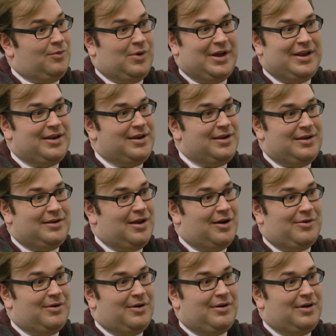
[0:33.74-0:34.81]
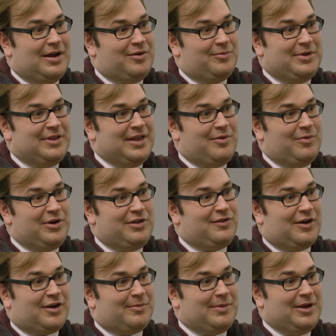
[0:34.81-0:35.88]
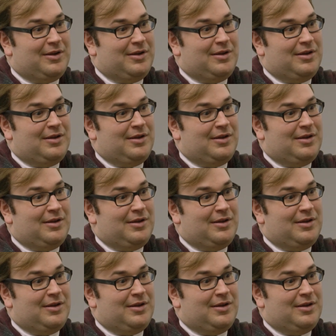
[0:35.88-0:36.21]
What? No, I don't mean that. What are you talking about?